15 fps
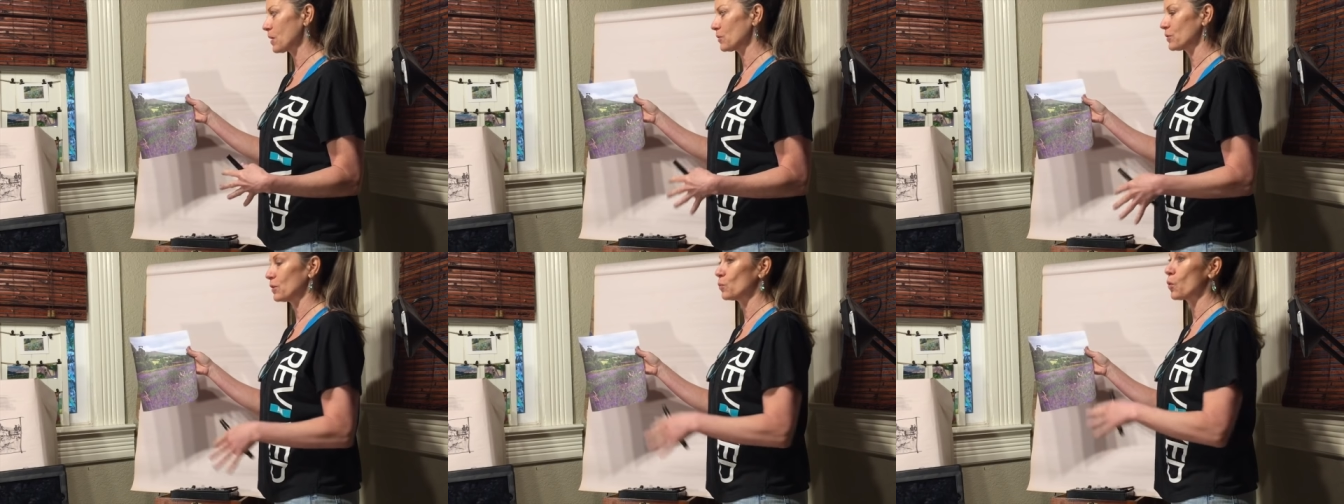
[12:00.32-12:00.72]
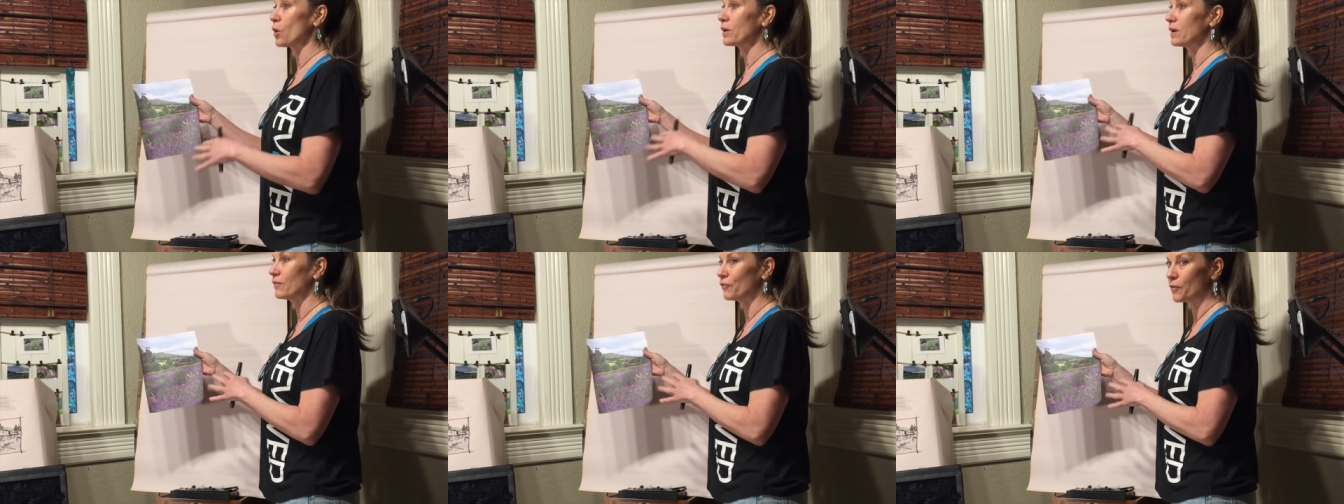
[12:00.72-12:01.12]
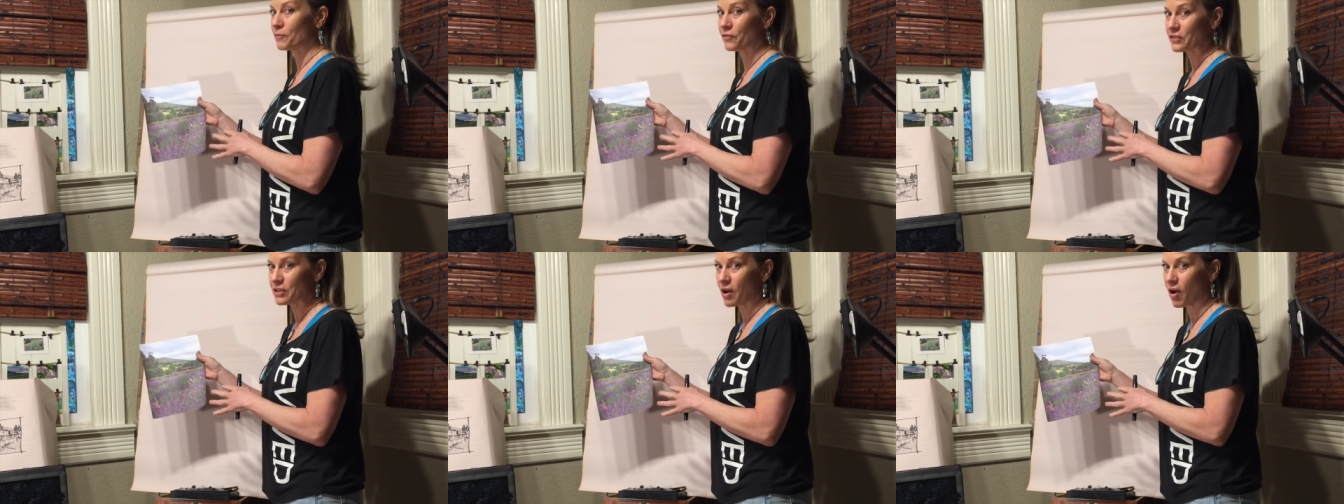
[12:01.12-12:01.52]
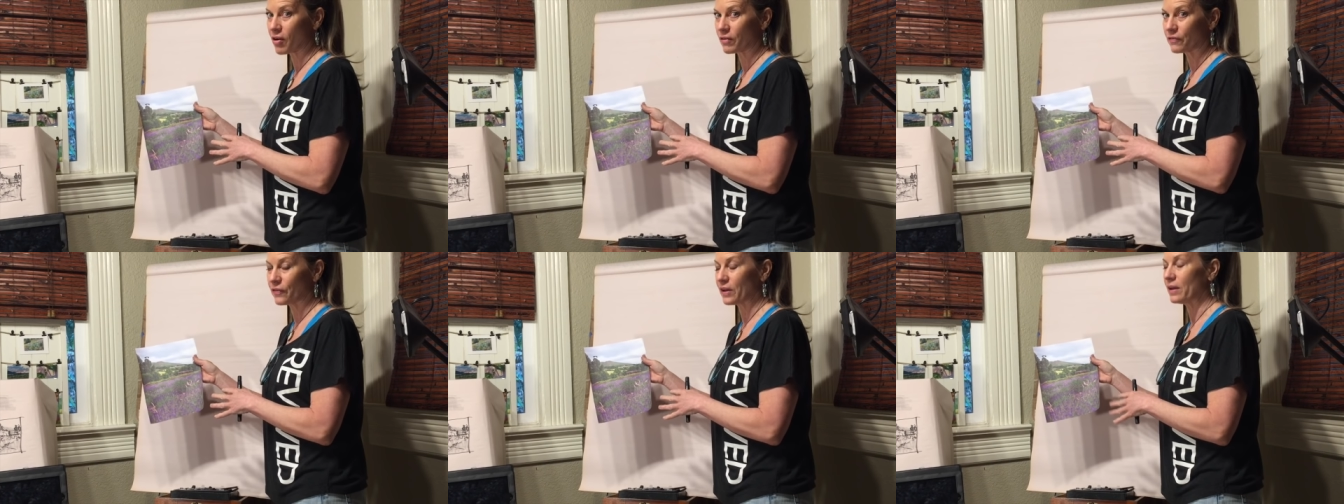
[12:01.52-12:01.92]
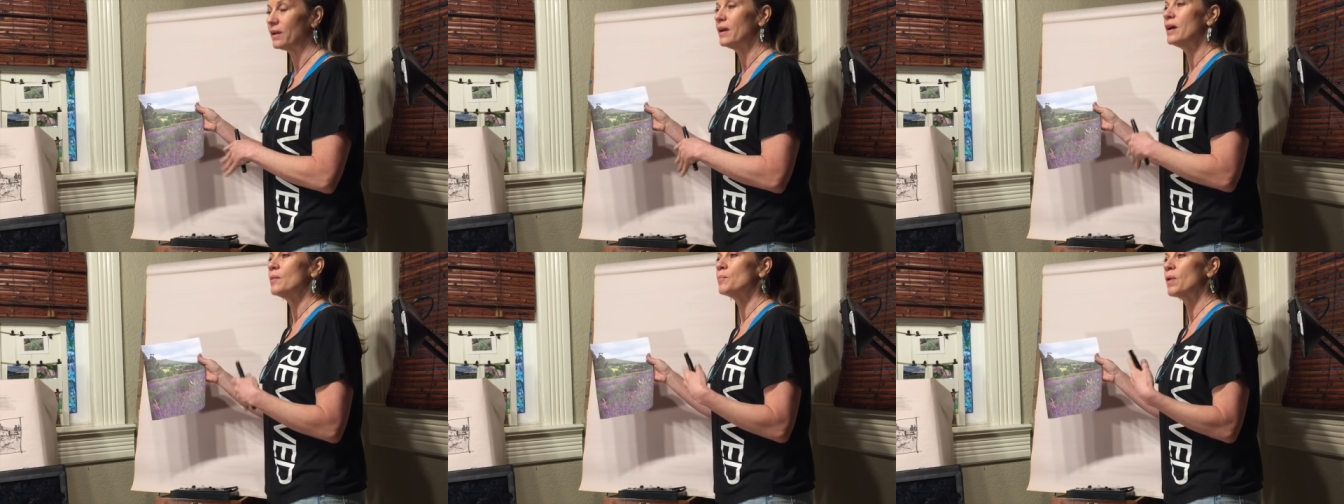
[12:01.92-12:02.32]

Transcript: better than working from photography,